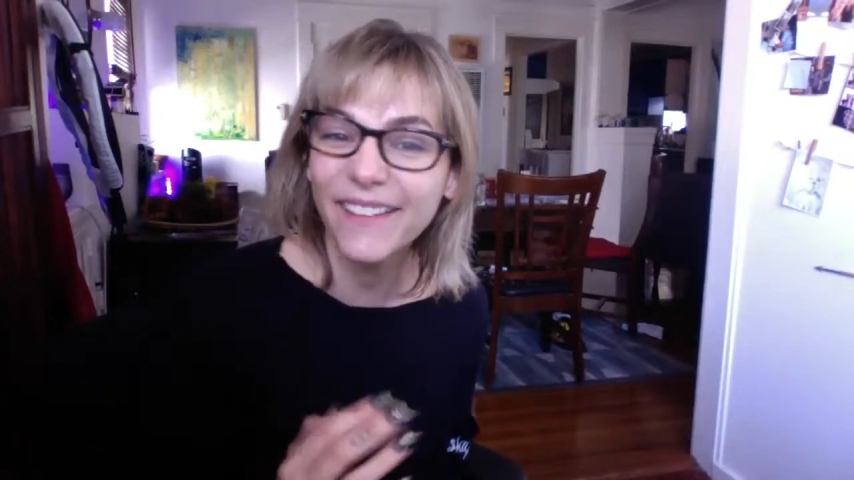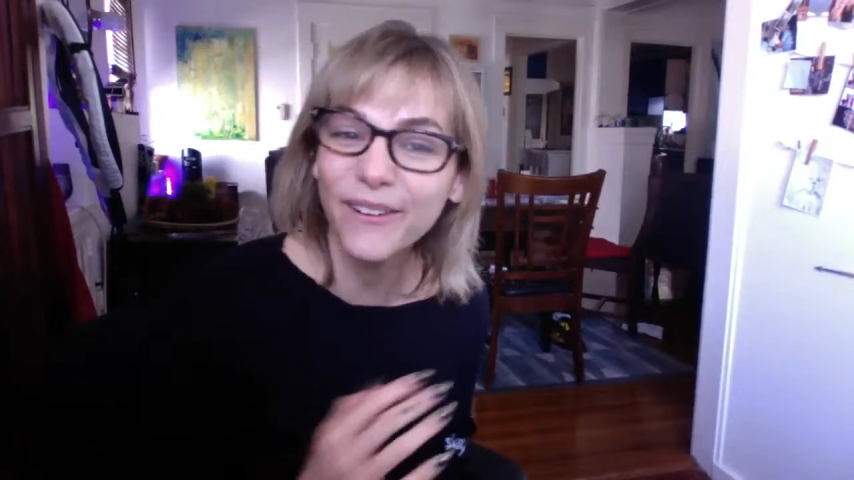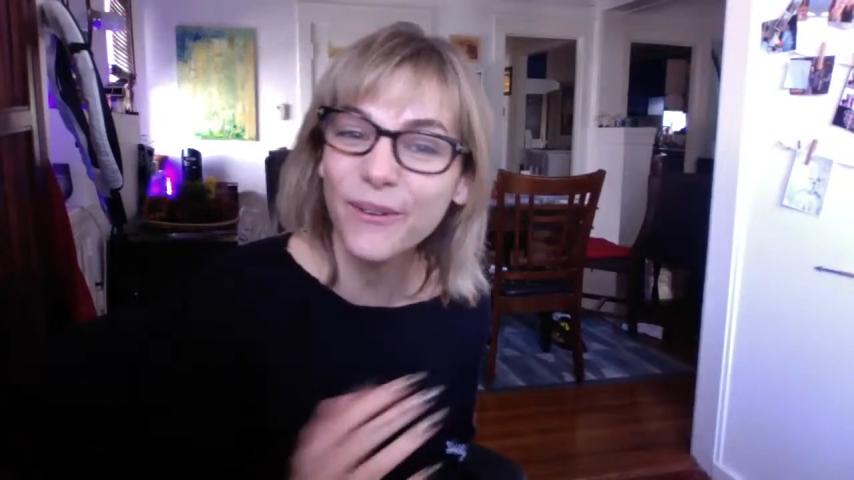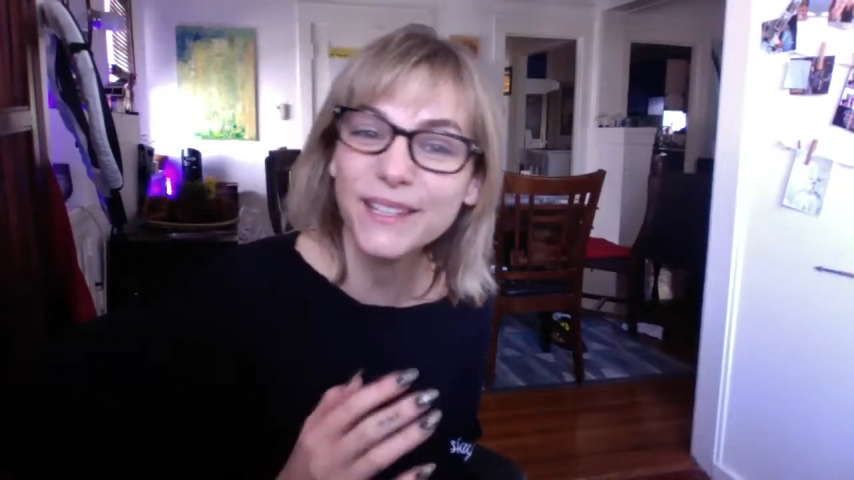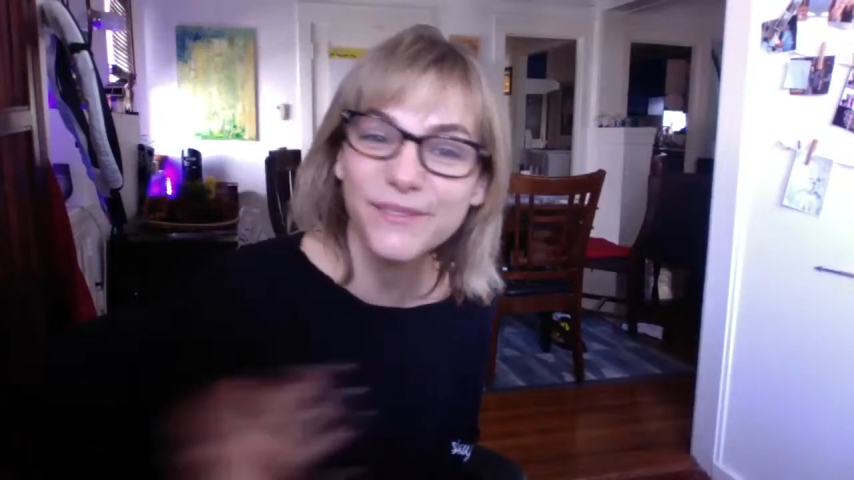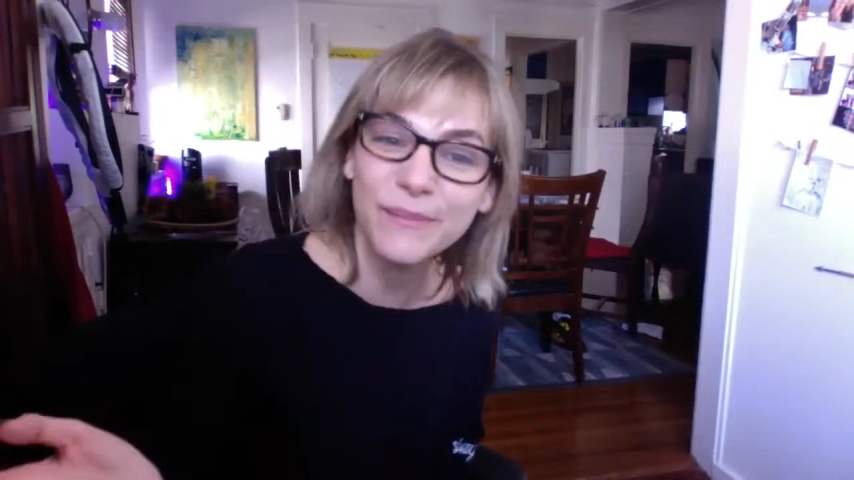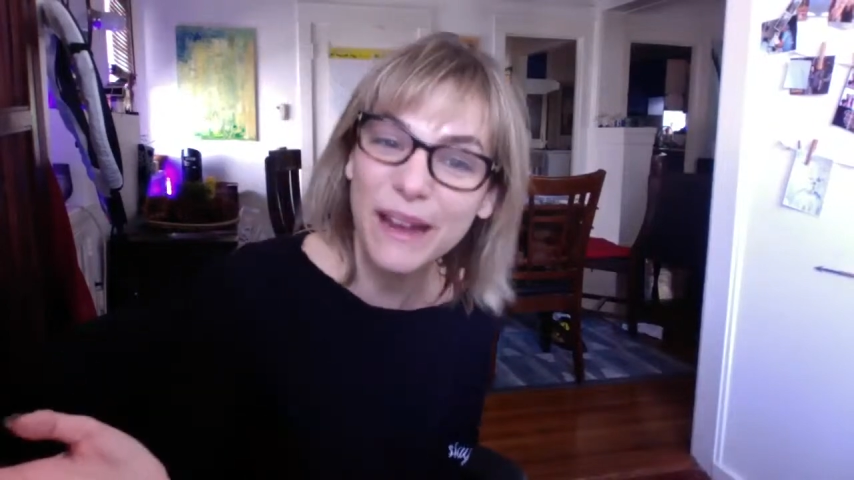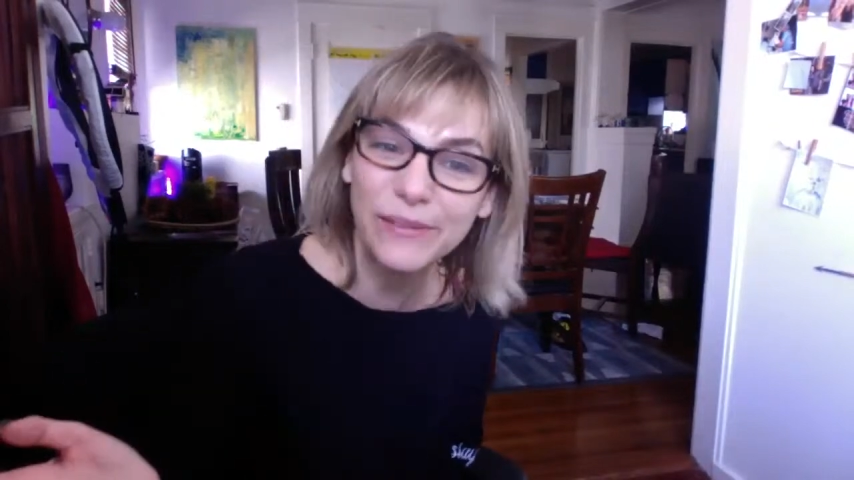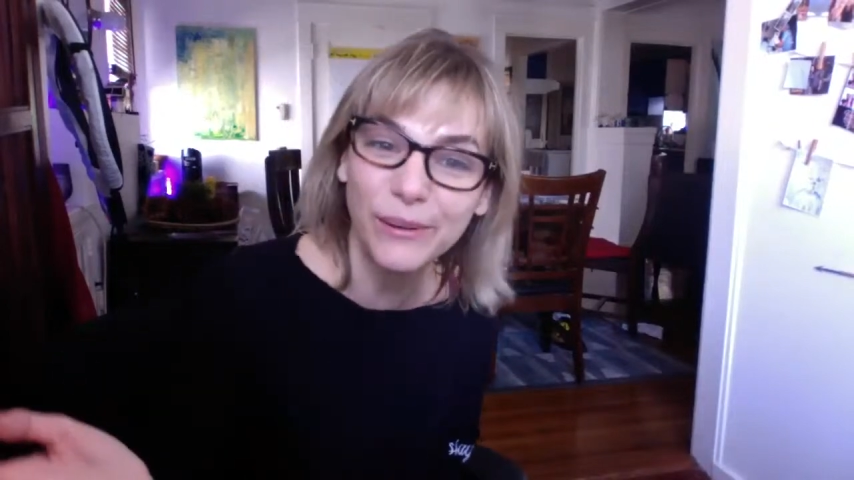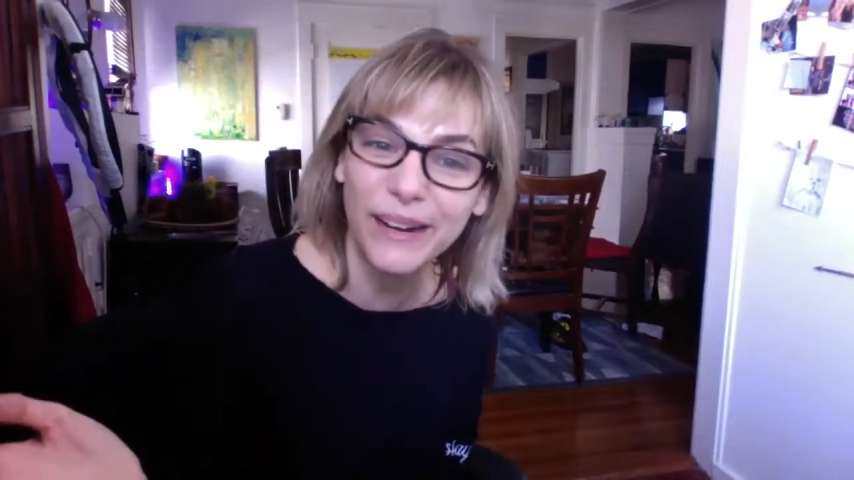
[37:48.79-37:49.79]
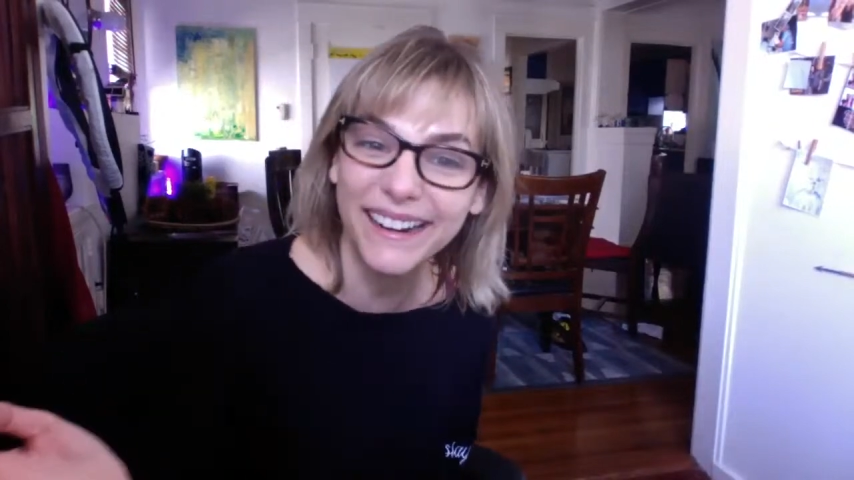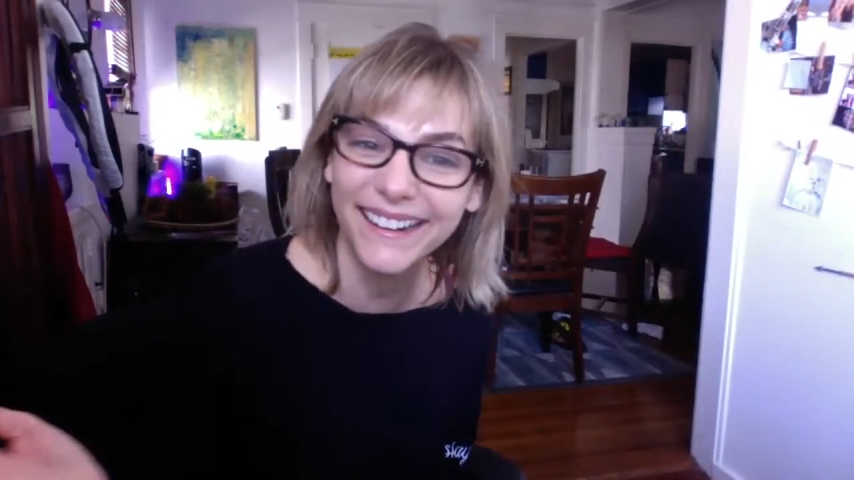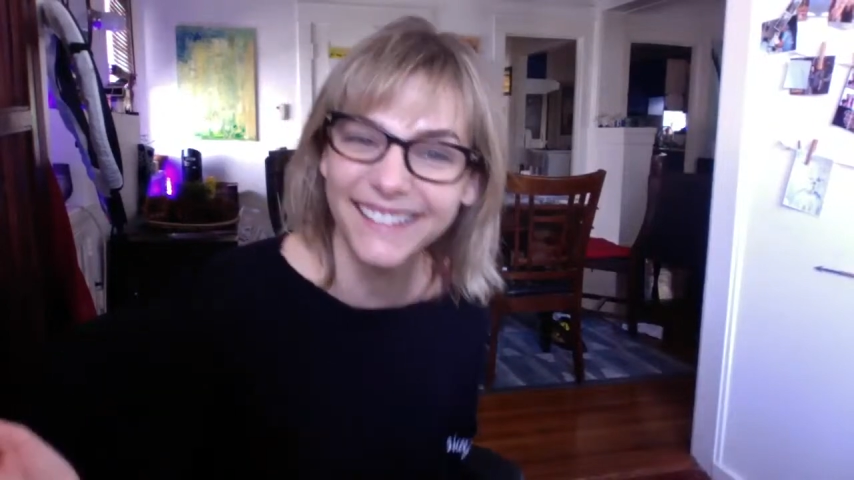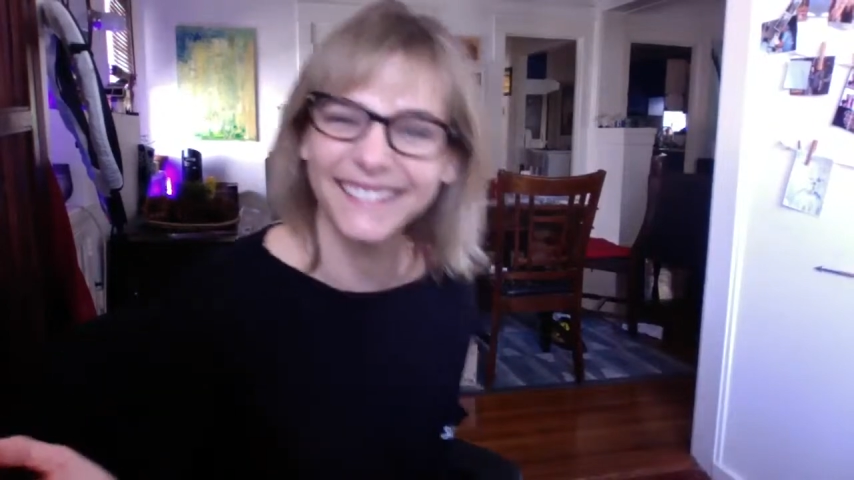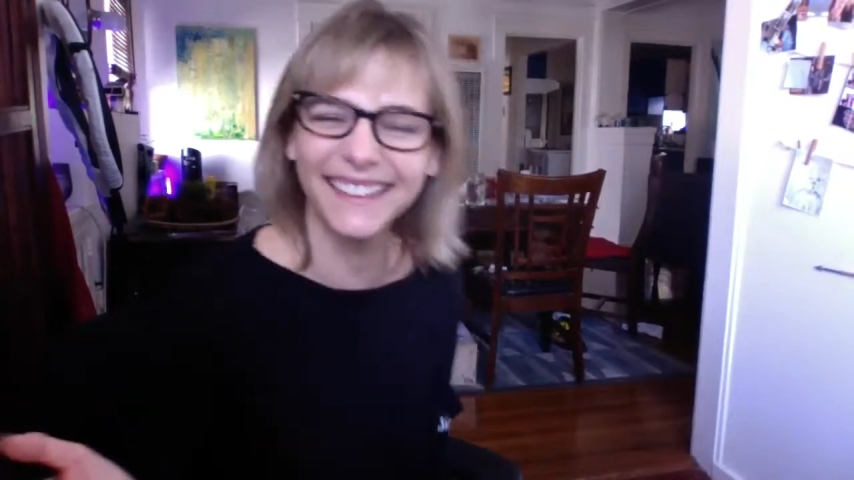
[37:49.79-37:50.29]
Everyone's from
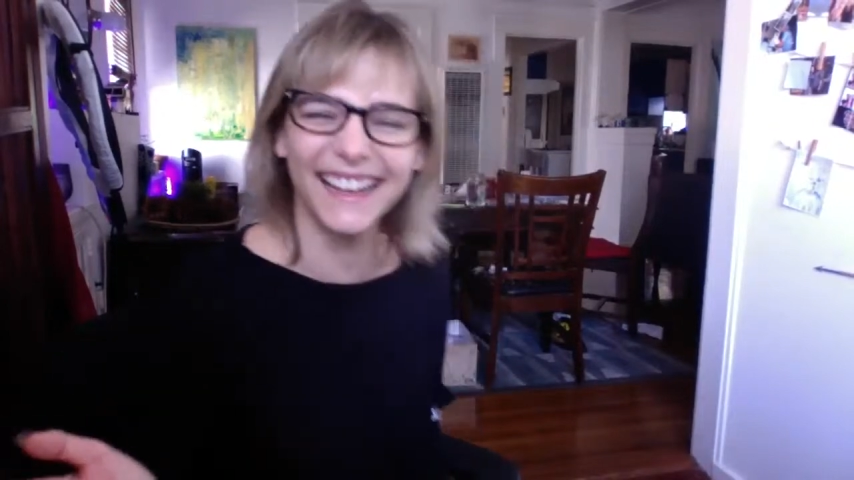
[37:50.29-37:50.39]
everywhere.